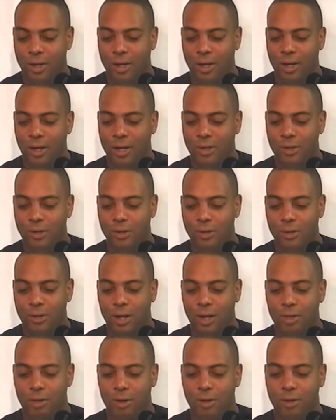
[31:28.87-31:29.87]
And
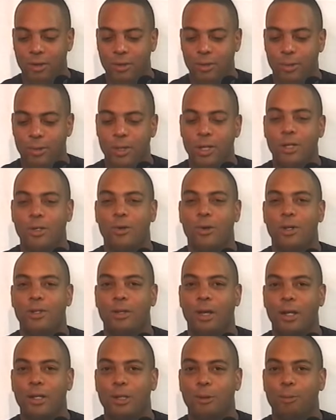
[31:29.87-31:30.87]
I thought this was
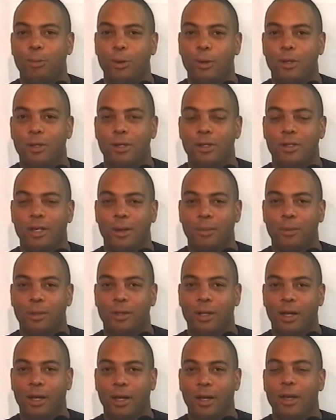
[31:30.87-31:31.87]
interesting. I just pulled this up
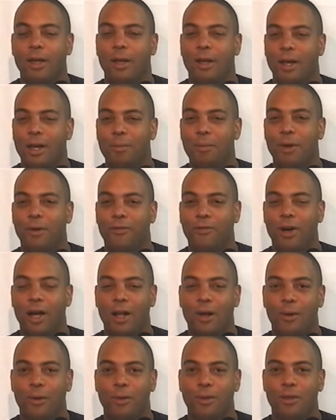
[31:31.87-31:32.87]
today. I've been
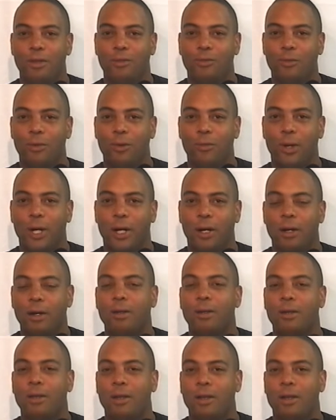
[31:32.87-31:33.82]
following this for a while.